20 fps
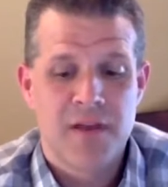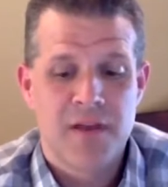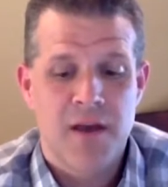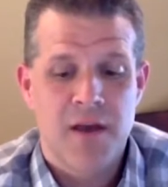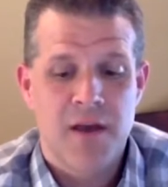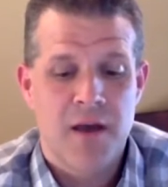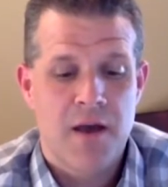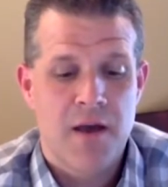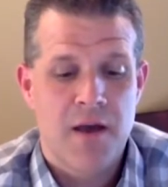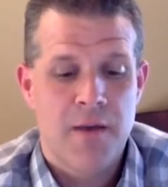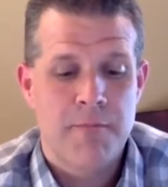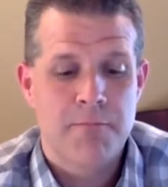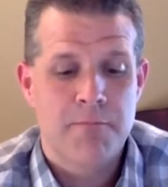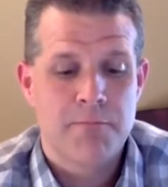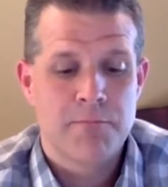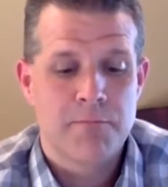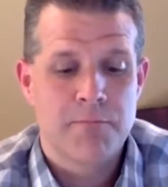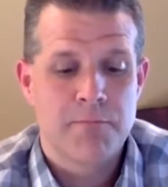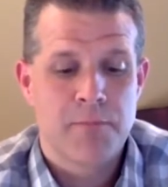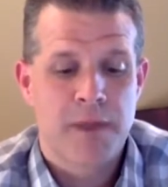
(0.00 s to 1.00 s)

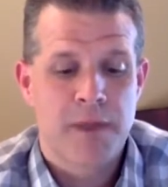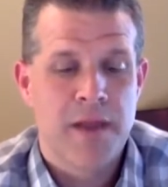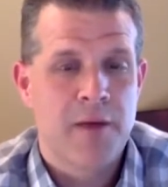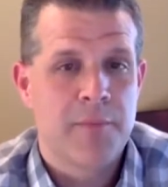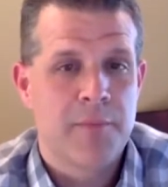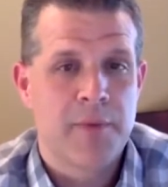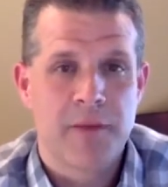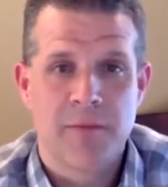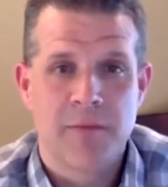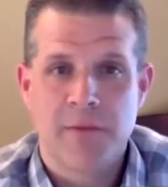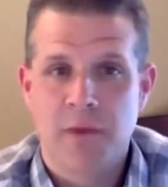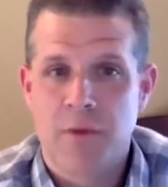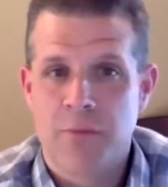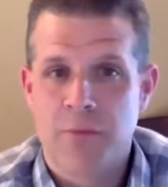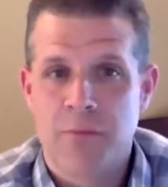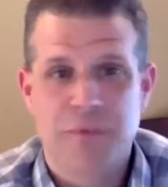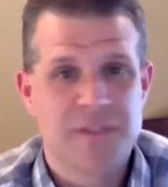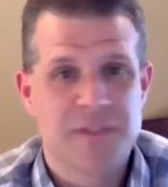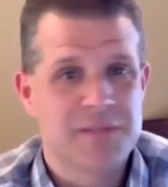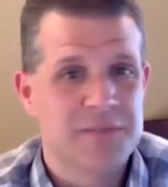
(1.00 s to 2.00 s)
by helping, you know,
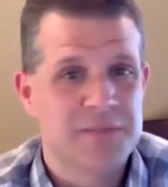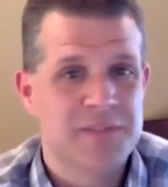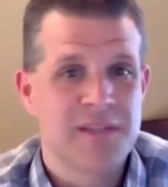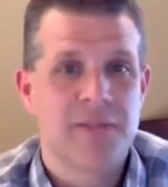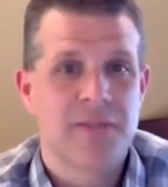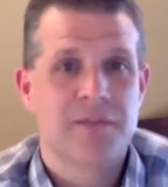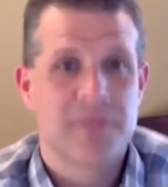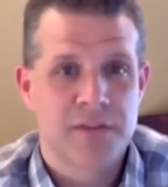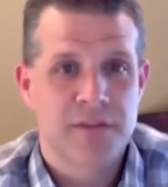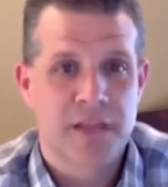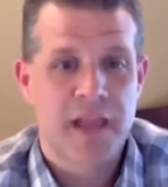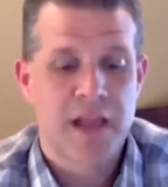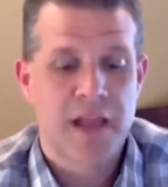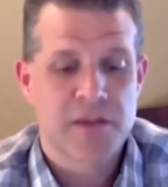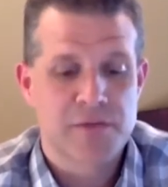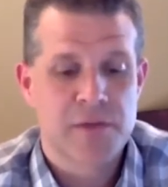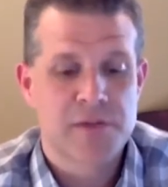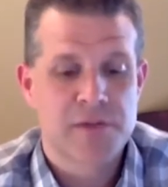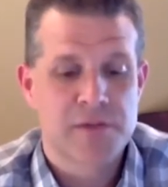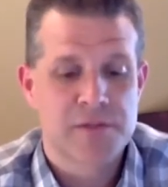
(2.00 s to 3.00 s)
put some sales in the
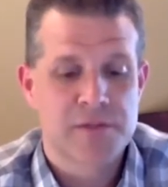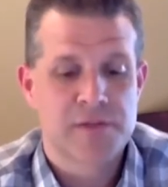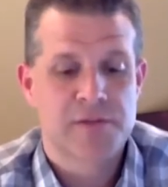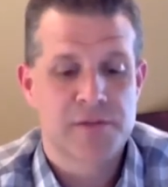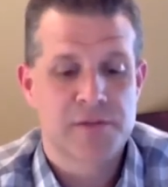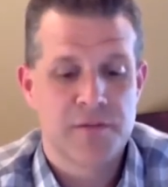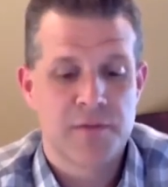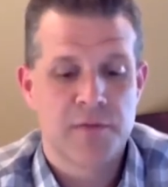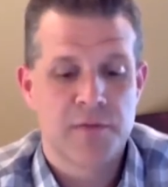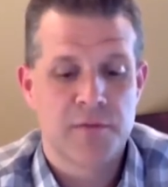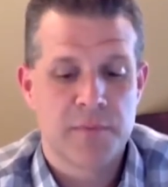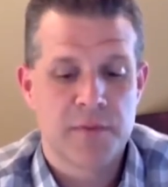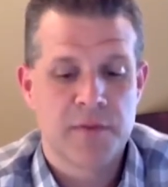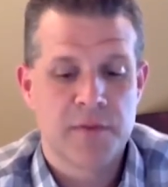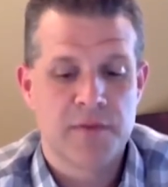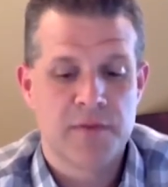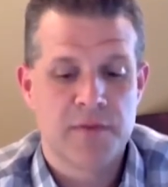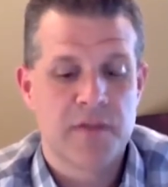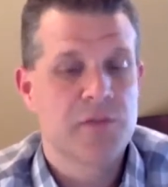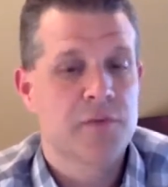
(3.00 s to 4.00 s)
cash registers of those
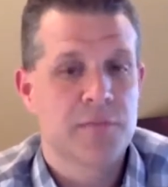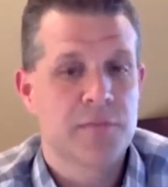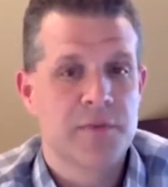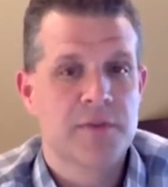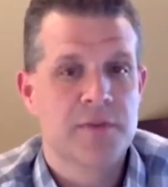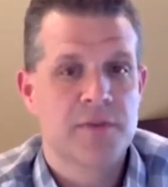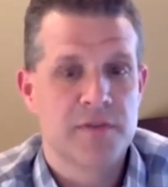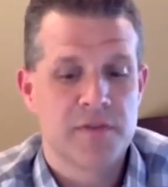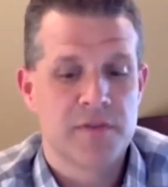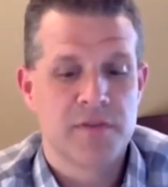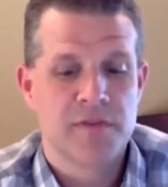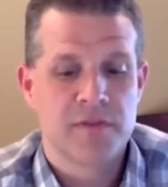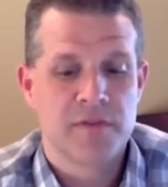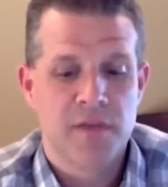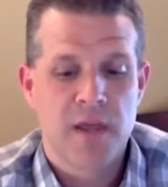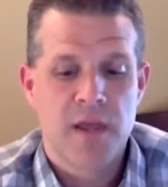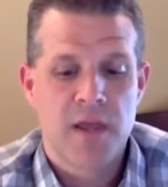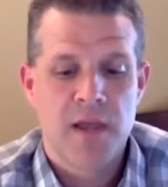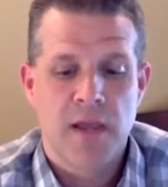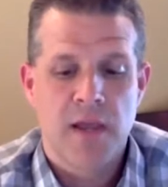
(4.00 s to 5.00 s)
essential businesses,
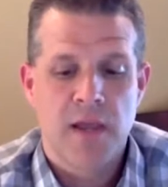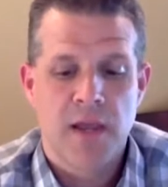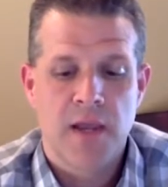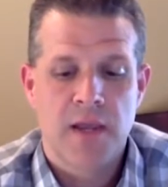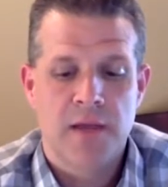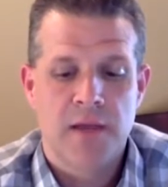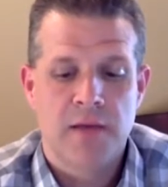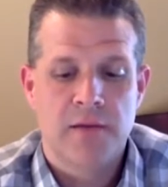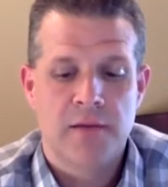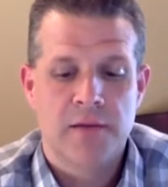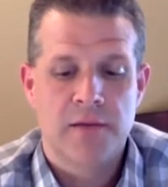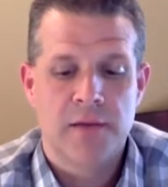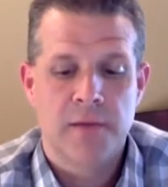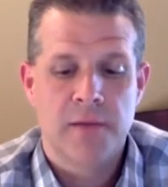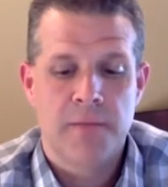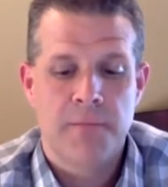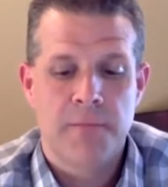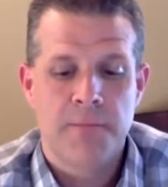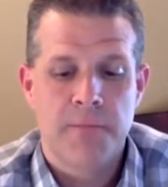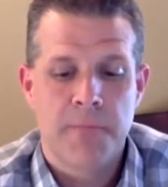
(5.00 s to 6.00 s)

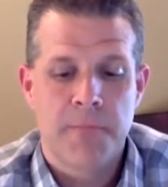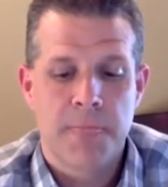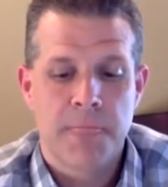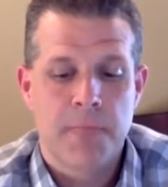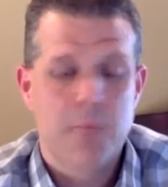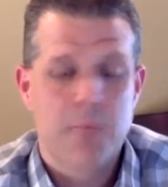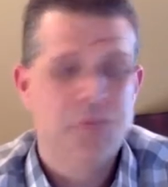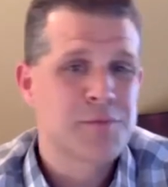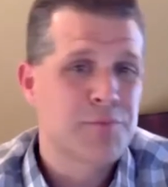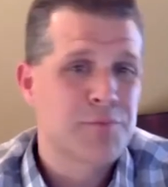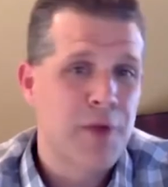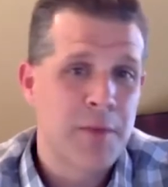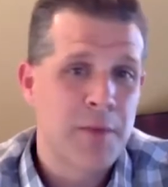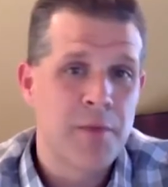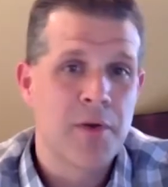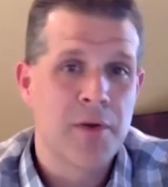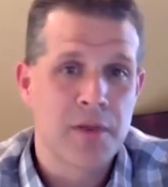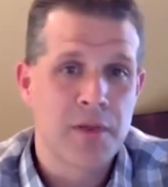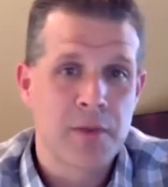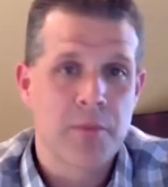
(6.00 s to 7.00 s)
and which
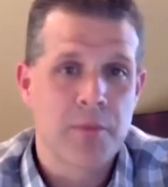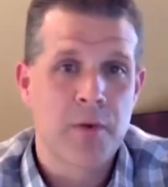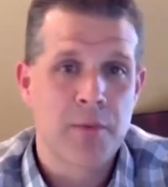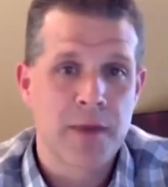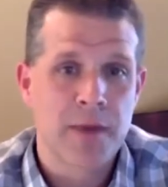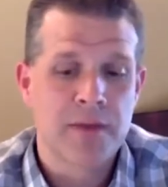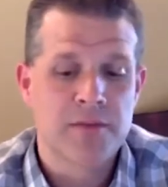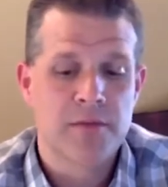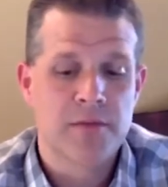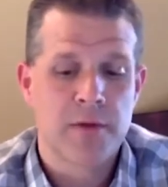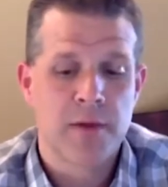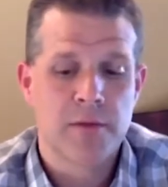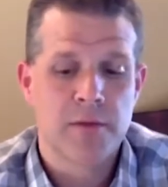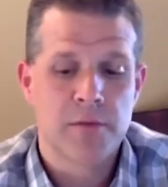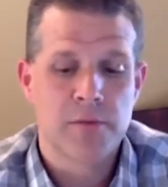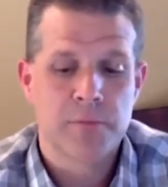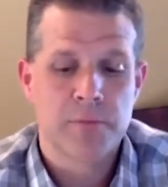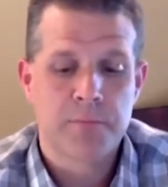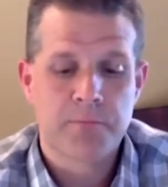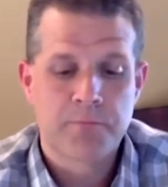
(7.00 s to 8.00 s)
primarily were
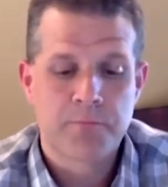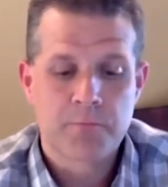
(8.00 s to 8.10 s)
restaurants.